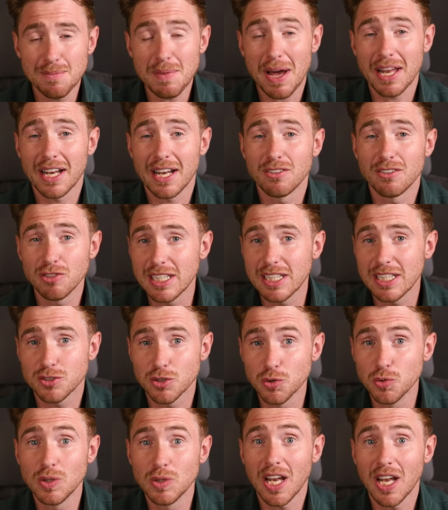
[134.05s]
and I really
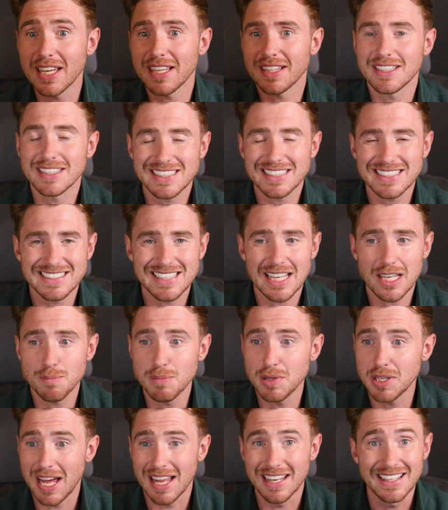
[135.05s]
do like this
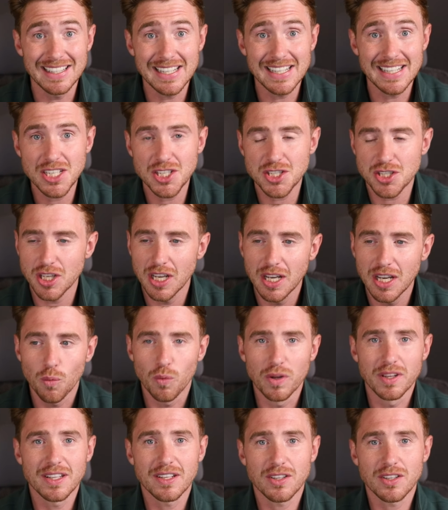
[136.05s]
segment and niche
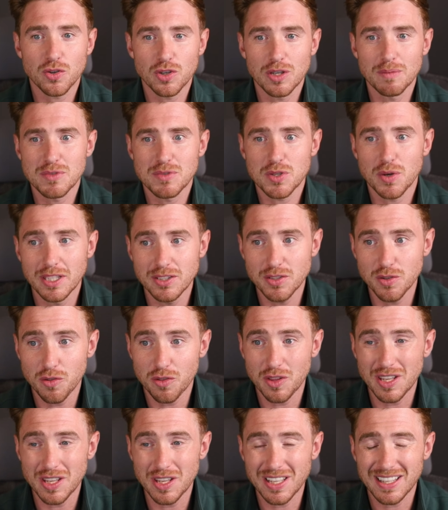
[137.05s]
within crypto, and I do
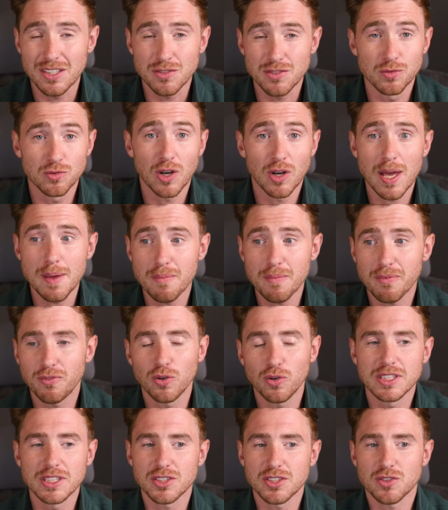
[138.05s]
think it is ripe
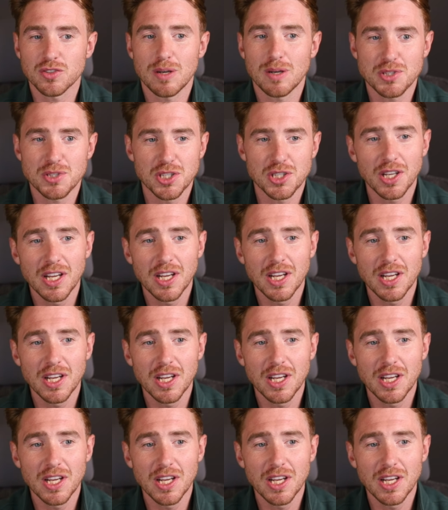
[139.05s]
for disruption,